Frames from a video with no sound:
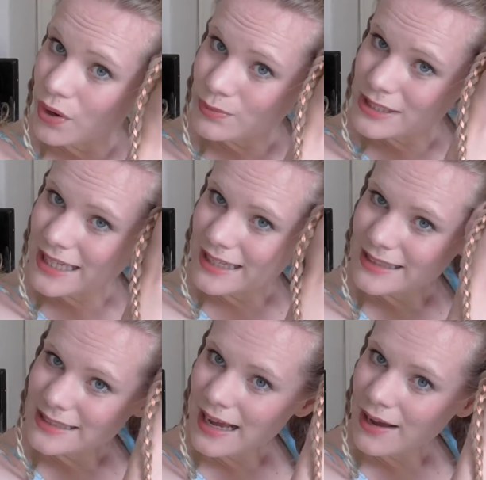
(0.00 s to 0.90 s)
you come to
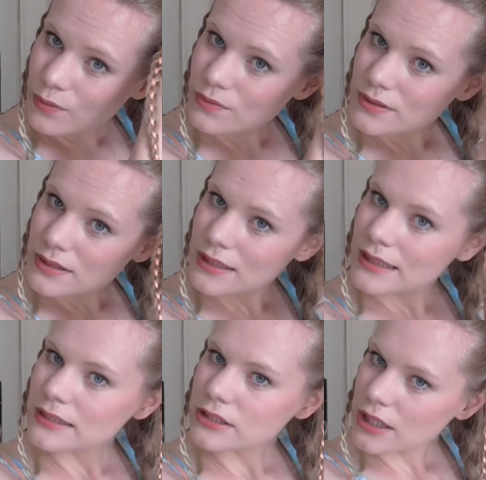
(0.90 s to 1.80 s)
take this out,
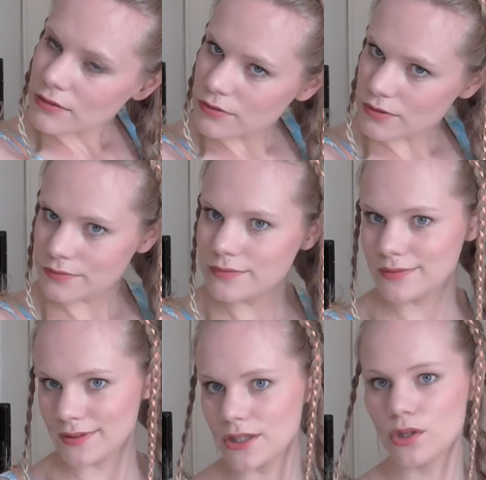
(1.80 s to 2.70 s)
in general,
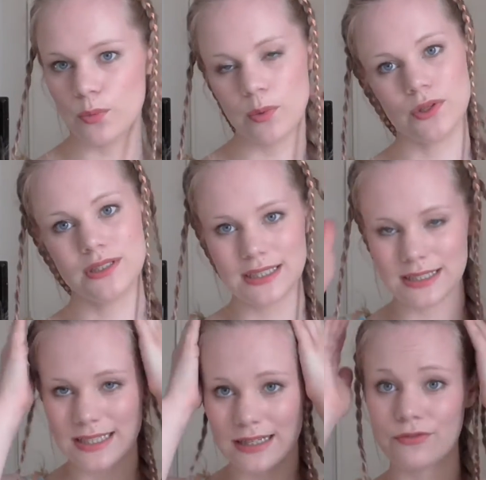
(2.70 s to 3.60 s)
you'll be
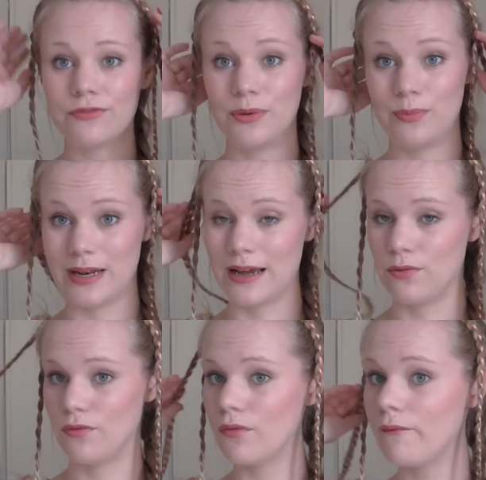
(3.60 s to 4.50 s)
wanting to take the front bit
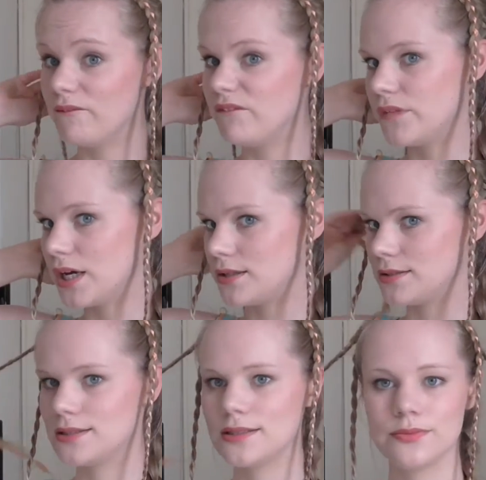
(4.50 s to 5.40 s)
out
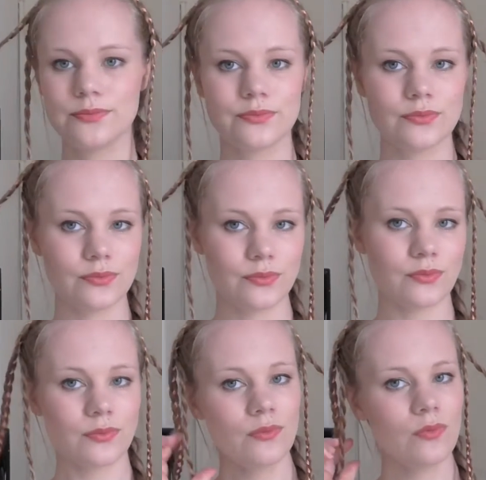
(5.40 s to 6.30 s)
first.
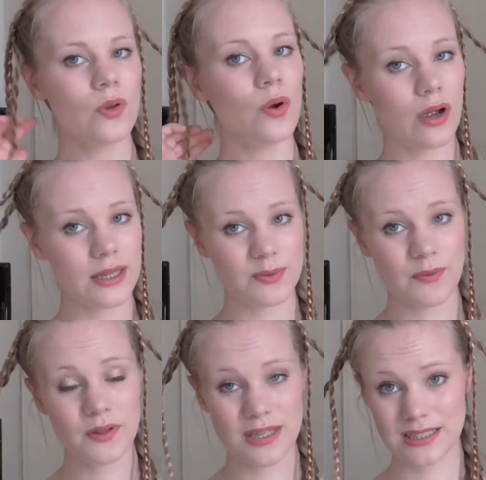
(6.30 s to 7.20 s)
Alright,
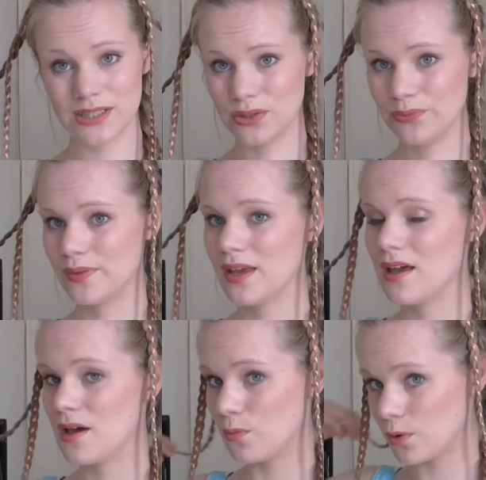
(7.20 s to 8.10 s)
so we've got these two.
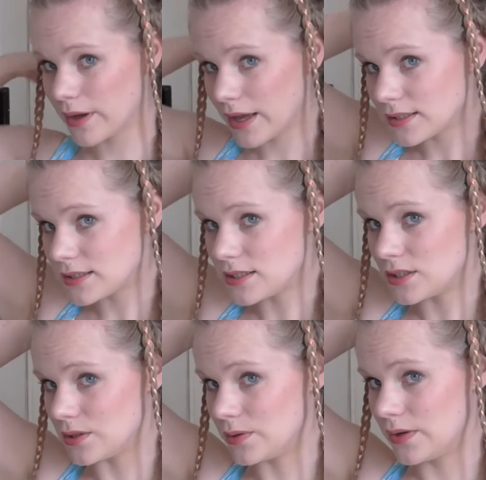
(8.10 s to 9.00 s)
What we're going to
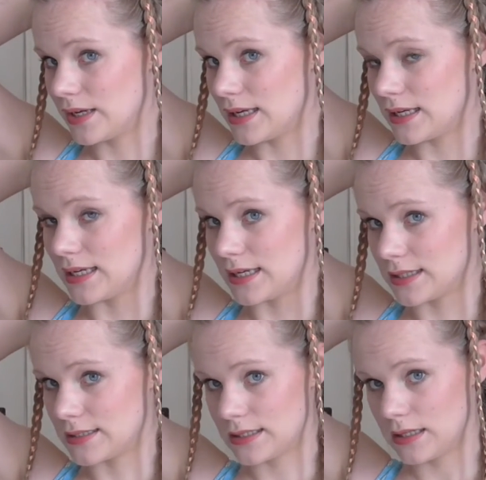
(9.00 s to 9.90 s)
do
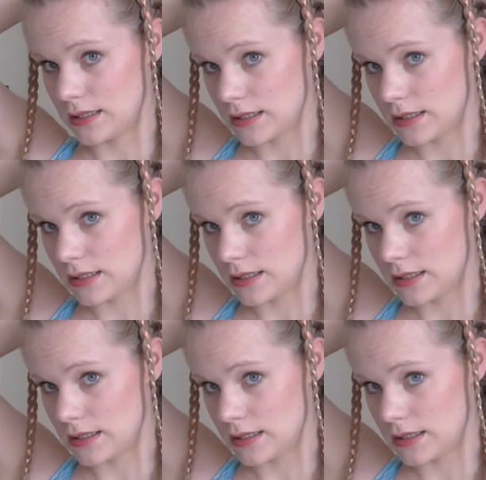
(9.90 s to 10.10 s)
is